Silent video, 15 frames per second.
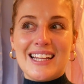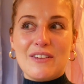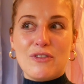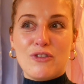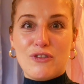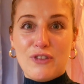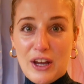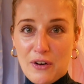
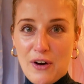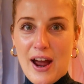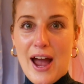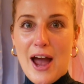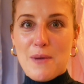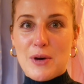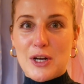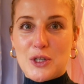figure out
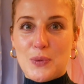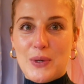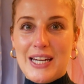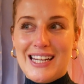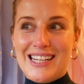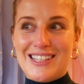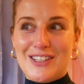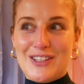how much we
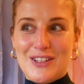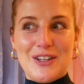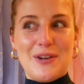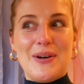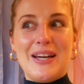need to do